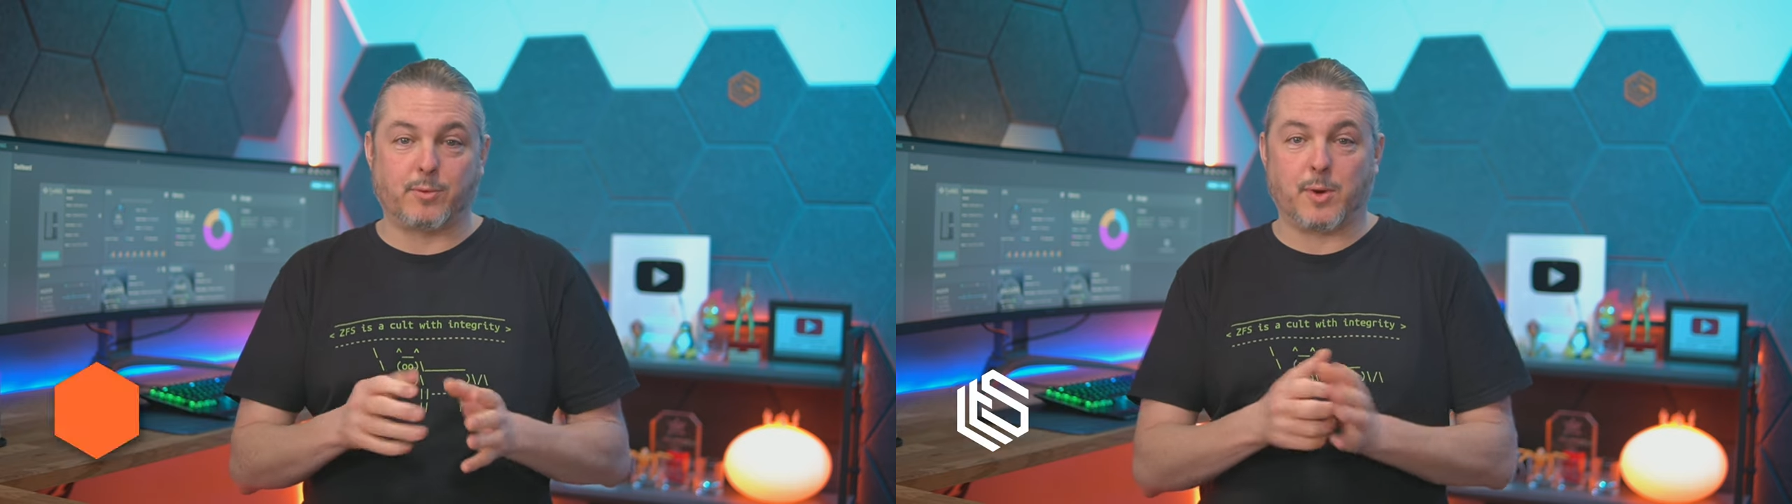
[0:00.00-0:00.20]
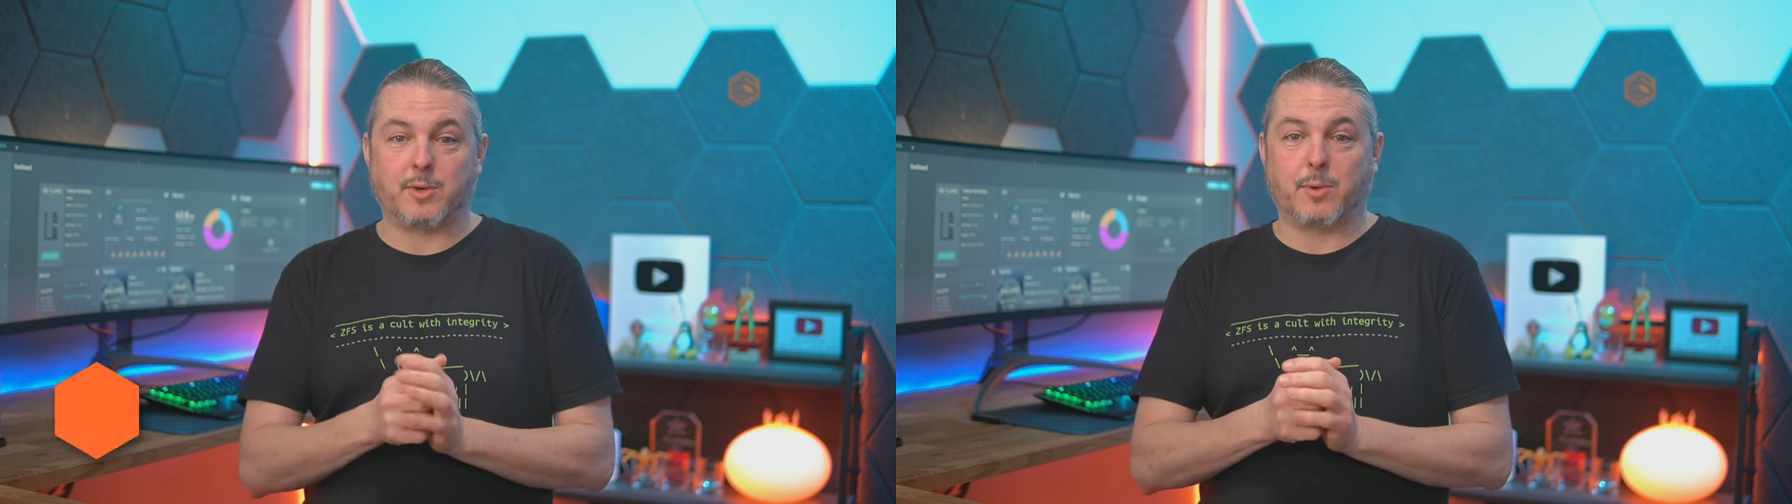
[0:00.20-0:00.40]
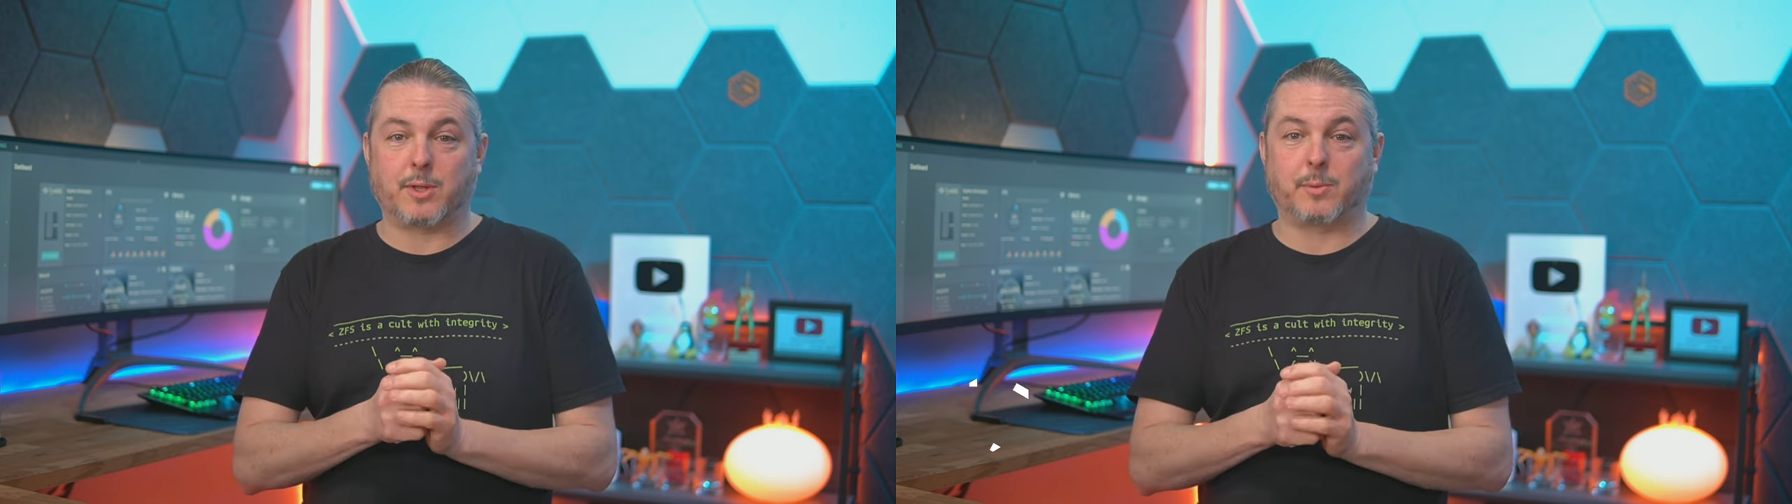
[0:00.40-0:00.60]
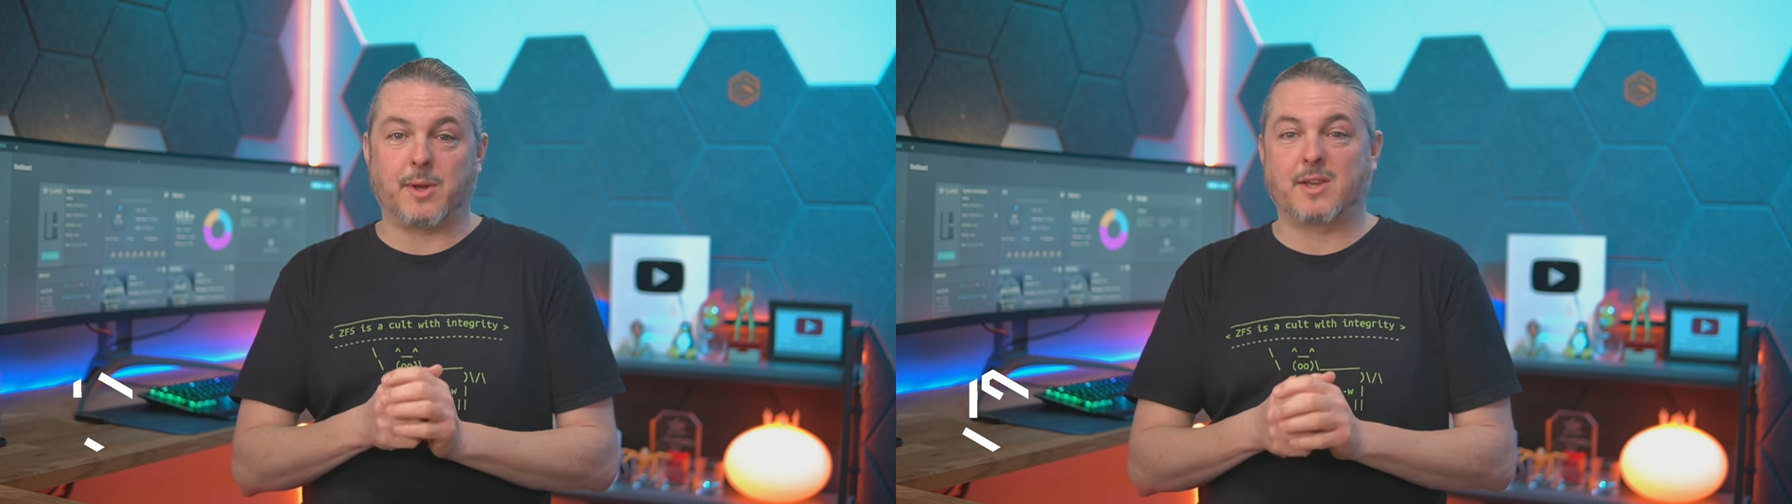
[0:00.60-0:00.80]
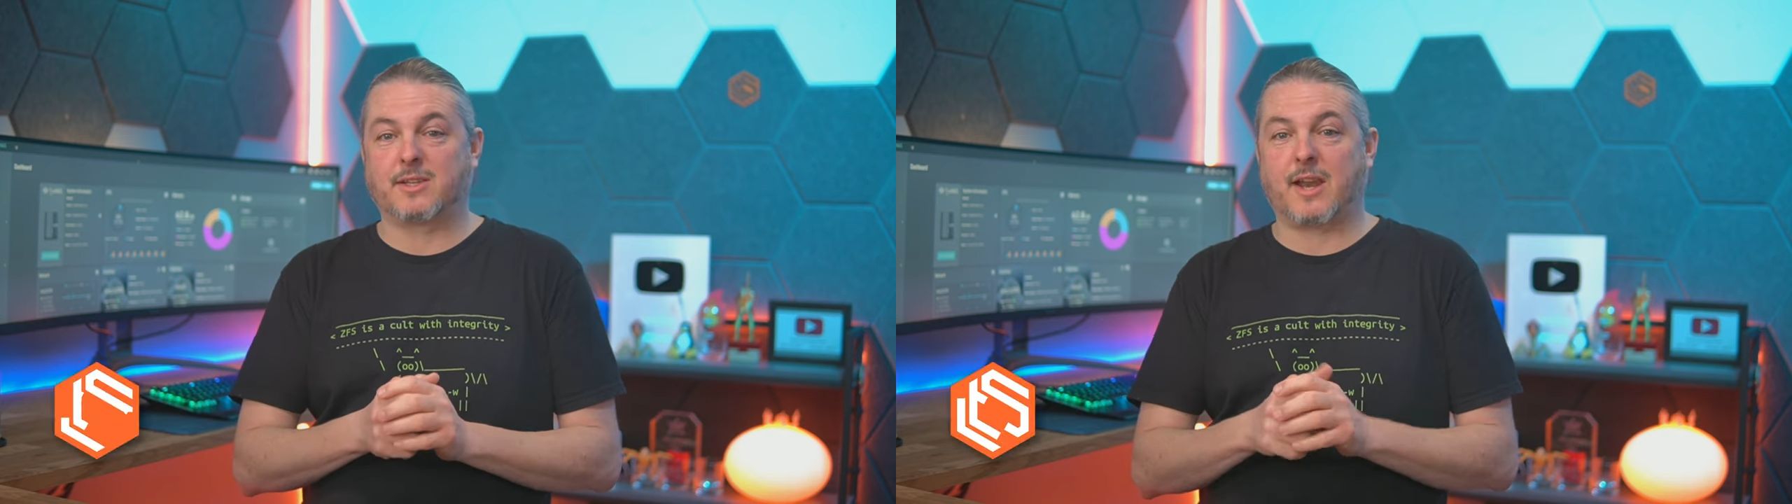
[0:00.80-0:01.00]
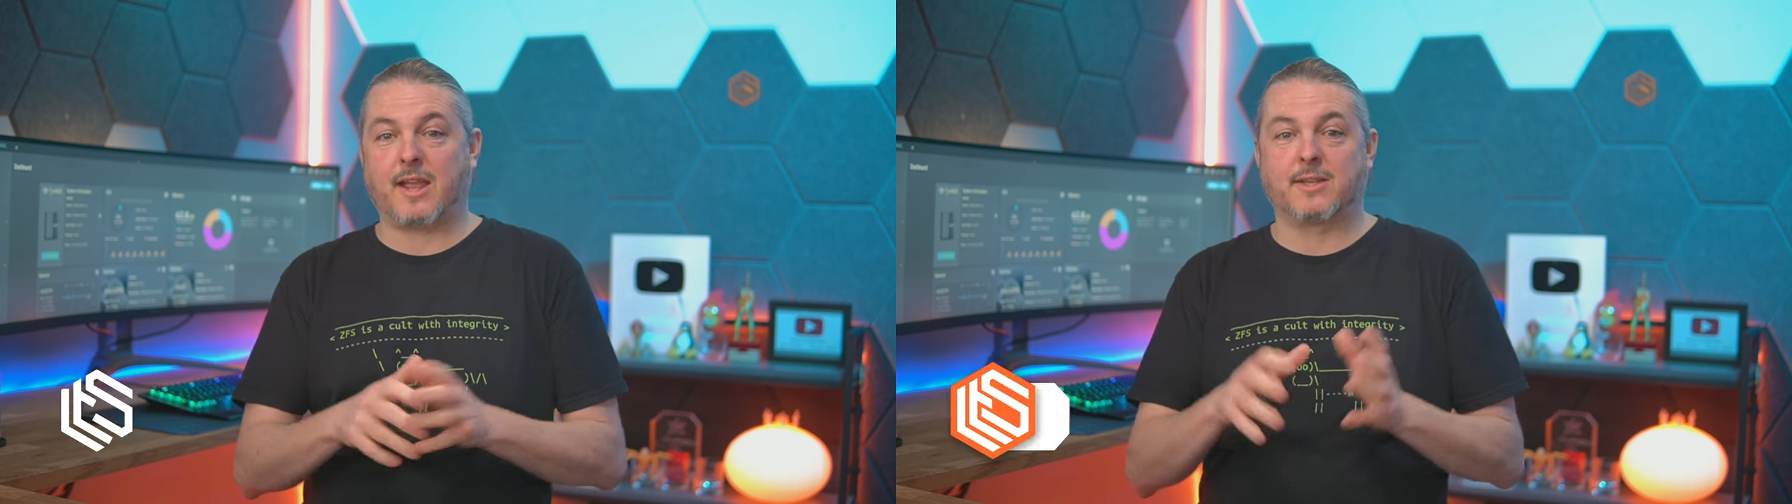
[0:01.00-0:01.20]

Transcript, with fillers: 2023 and today